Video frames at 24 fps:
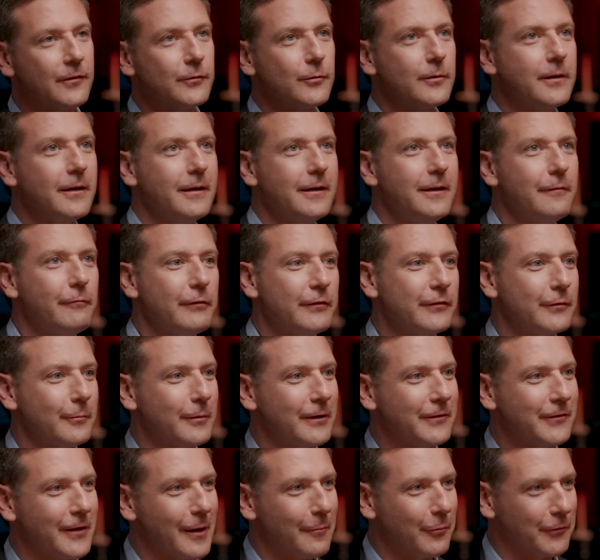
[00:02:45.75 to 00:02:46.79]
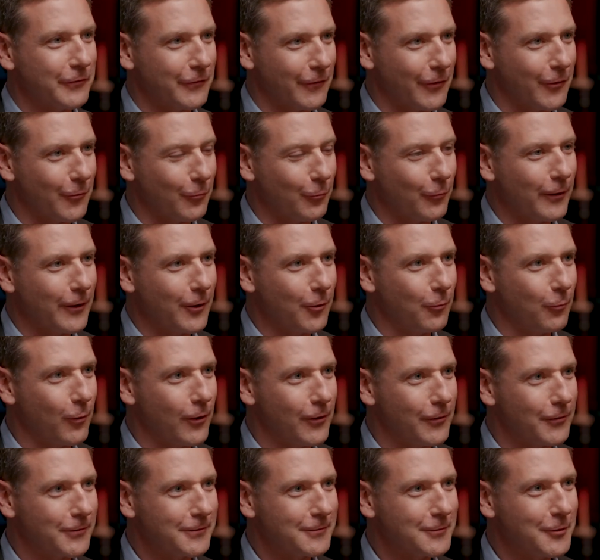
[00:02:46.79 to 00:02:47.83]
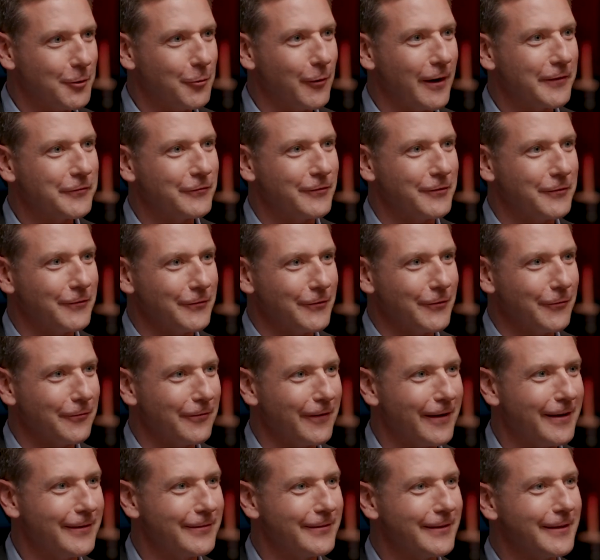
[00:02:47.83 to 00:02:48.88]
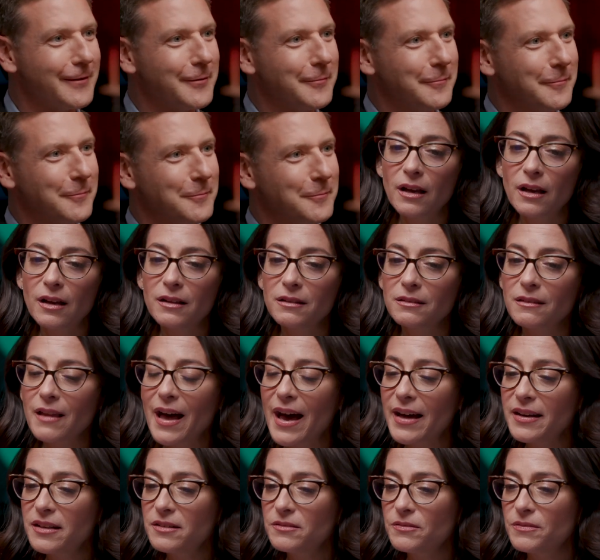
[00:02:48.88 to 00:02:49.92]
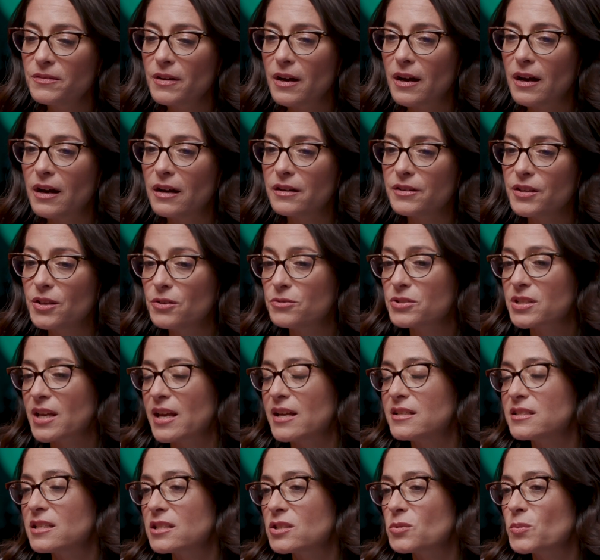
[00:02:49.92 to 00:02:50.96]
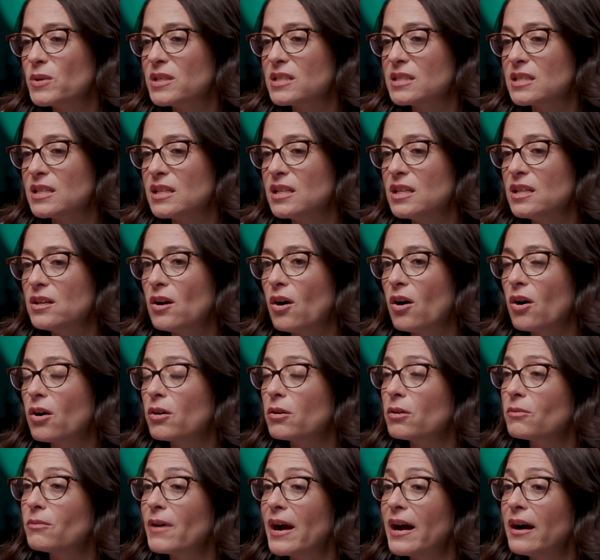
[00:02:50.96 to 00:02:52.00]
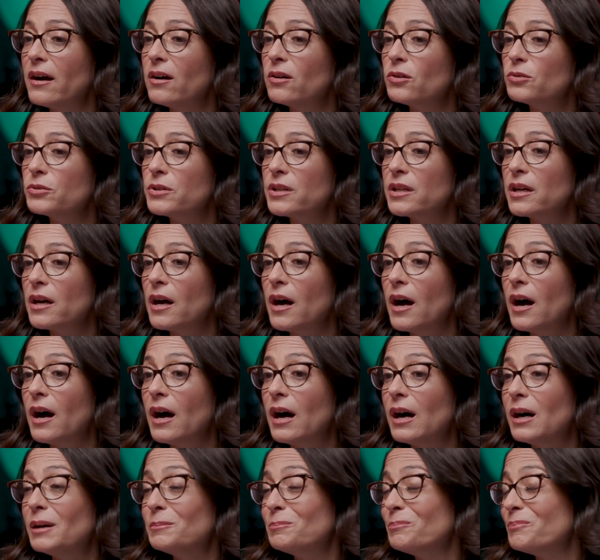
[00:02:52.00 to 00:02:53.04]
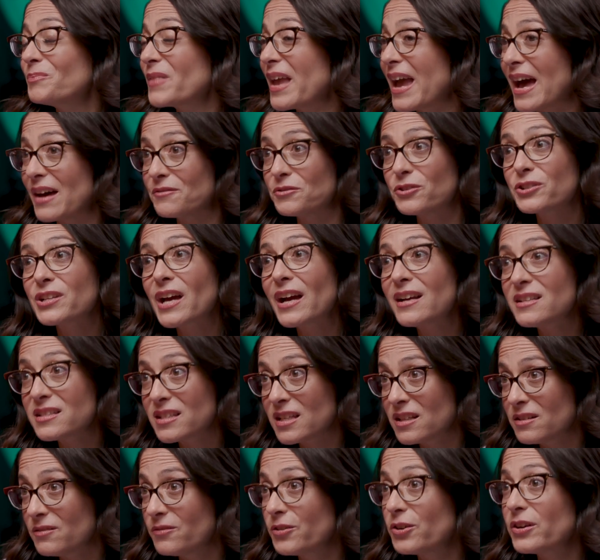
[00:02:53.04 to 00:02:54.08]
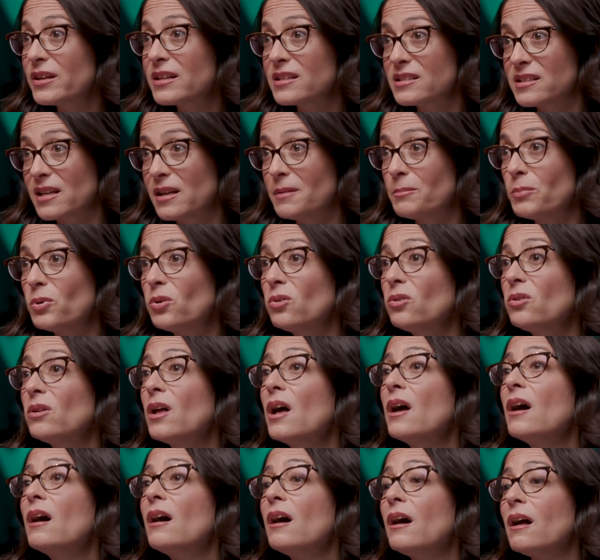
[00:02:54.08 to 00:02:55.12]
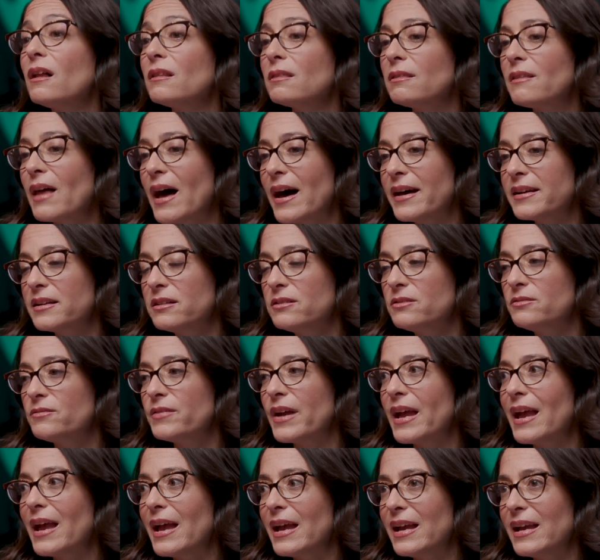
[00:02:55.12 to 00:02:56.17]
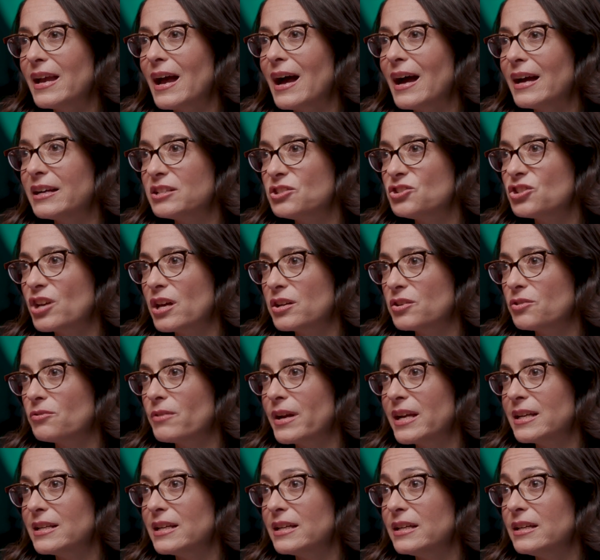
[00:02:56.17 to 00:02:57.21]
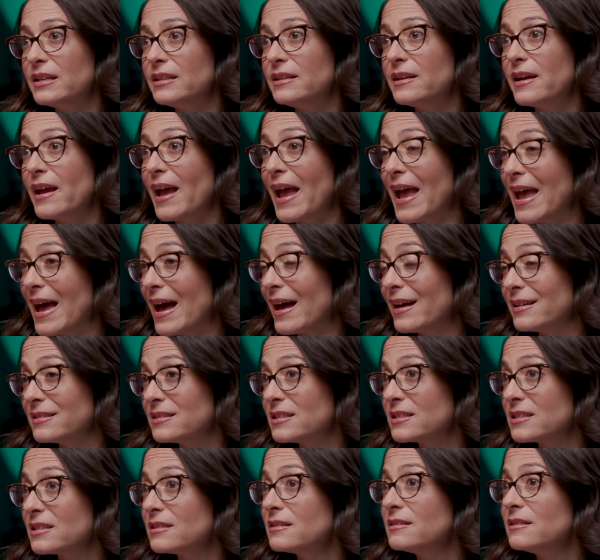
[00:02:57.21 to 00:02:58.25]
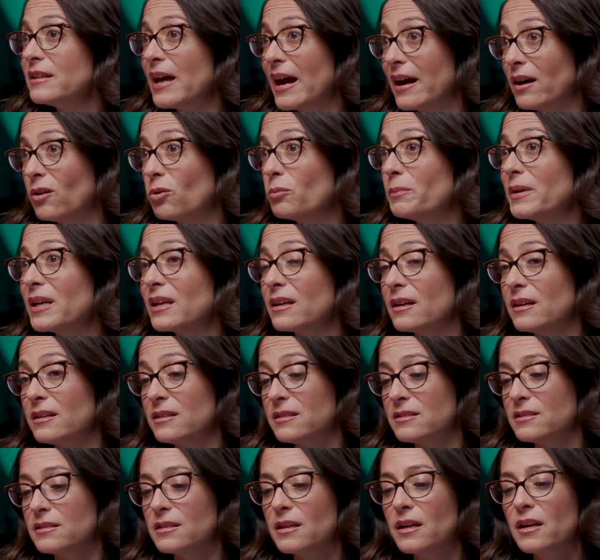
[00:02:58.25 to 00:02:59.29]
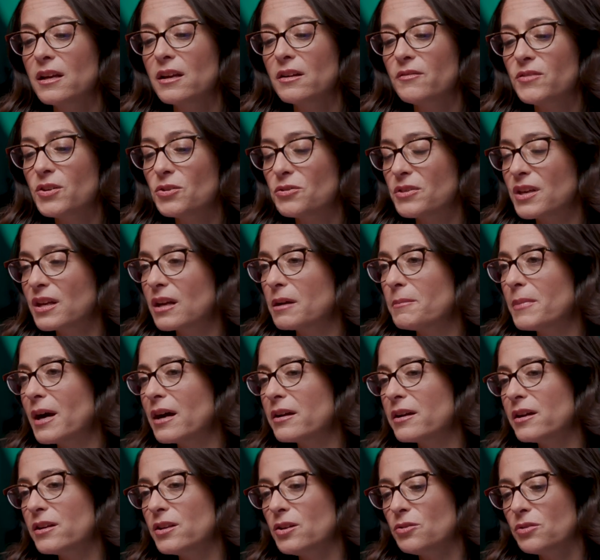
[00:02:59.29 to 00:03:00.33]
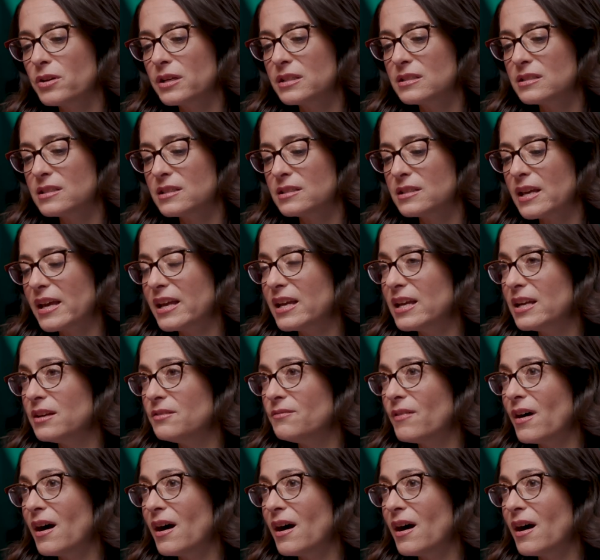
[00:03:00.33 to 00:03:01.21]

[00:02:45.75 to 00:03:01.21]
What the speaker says: so give us some examples of the real world questions you're facing. A lot of use cases we see are around advertising, for example. A lot of AI-generated ads now, because if you think about it, you can save